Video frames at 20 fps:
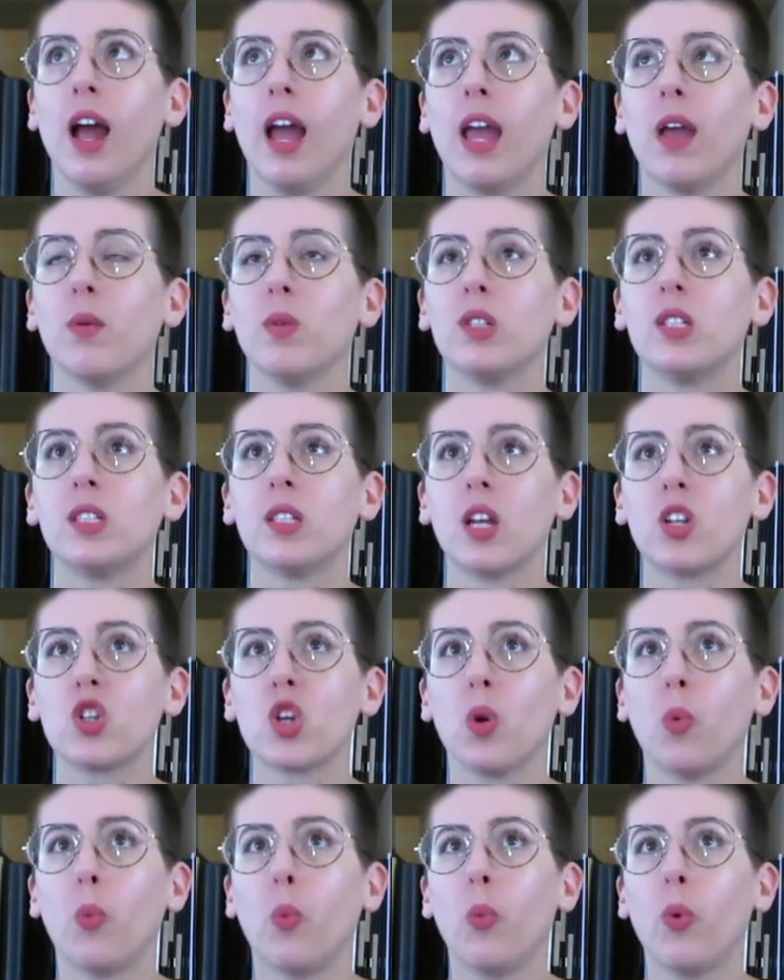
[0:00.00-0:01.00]
it was such
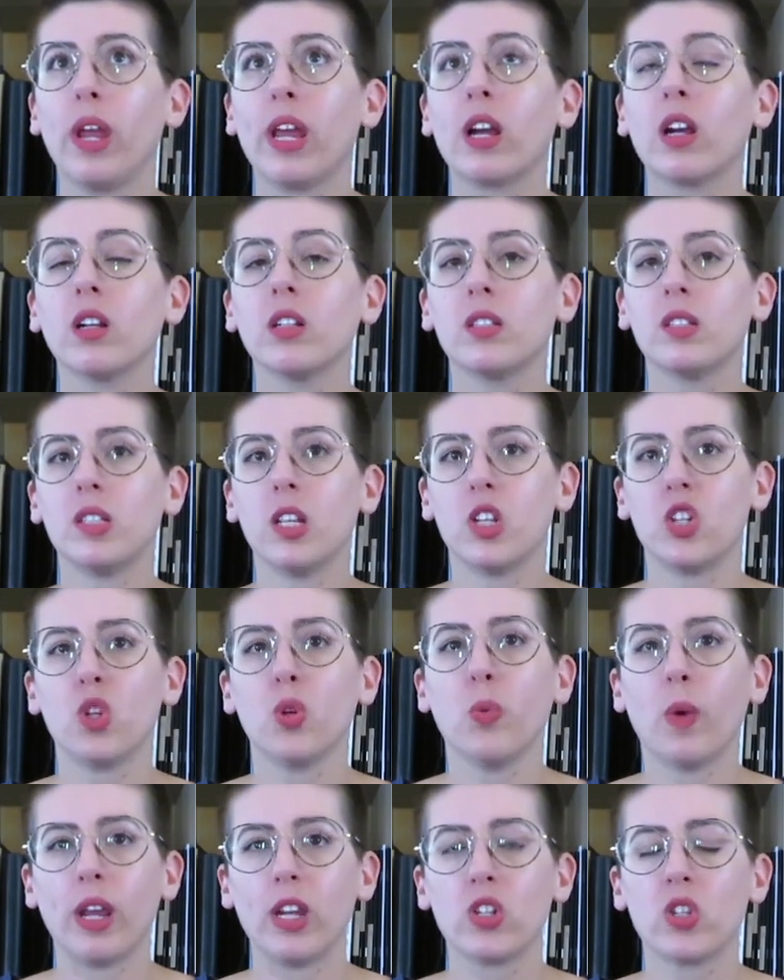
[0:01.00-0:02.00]
a weird
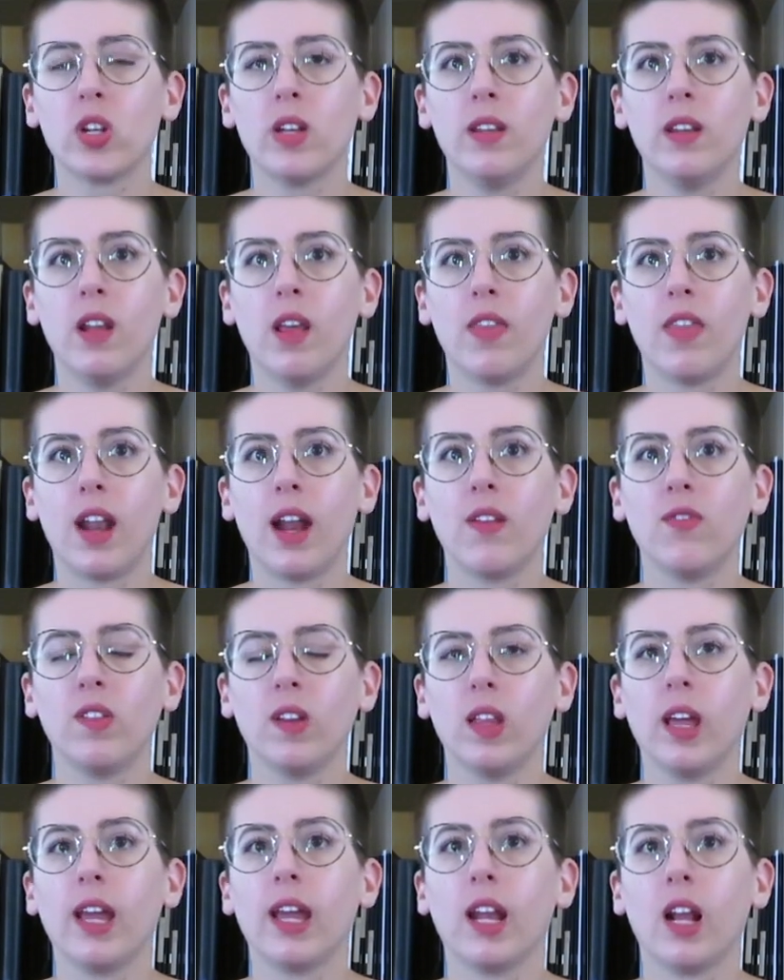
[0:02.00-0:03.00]
situation that I
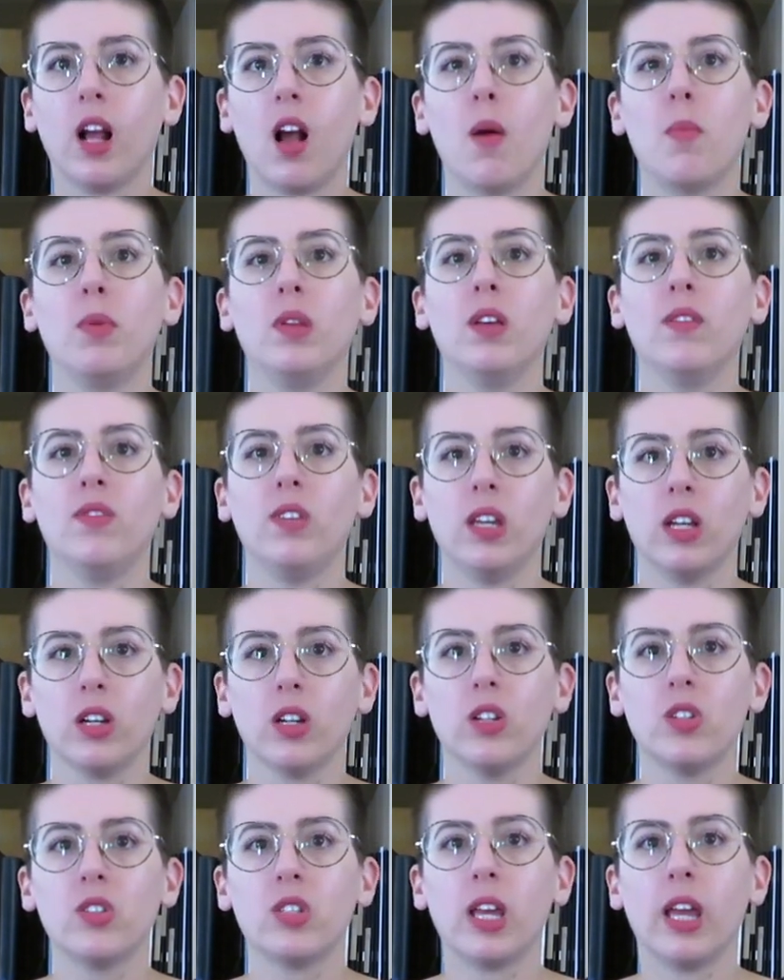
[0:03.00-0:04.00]
feel like in a couple of
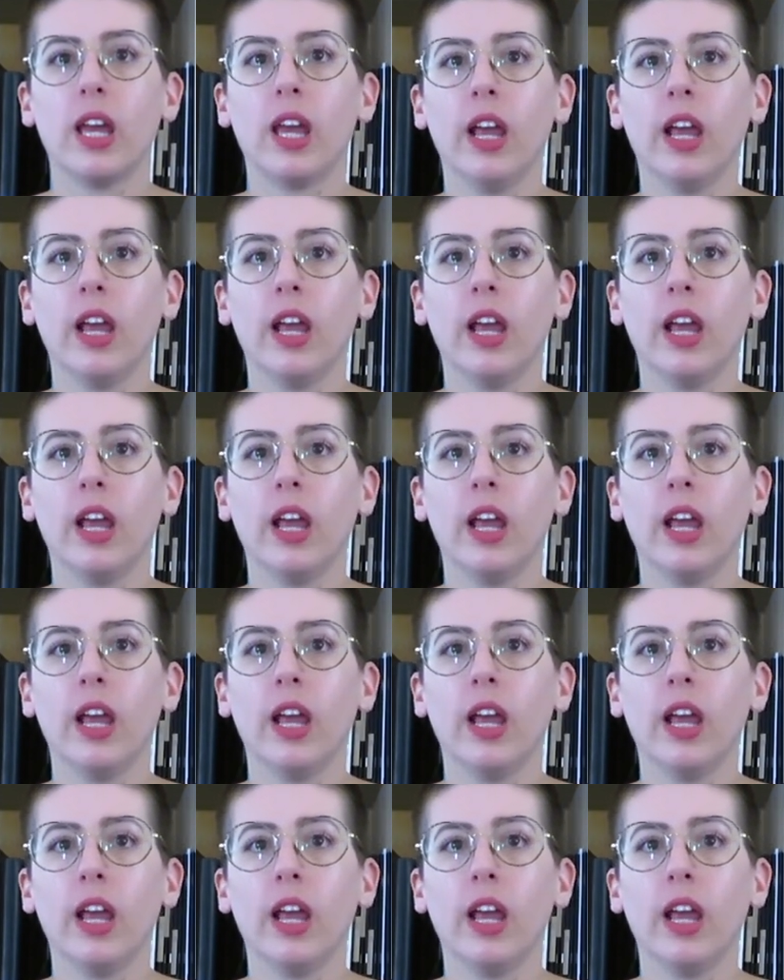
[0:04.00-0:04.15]
years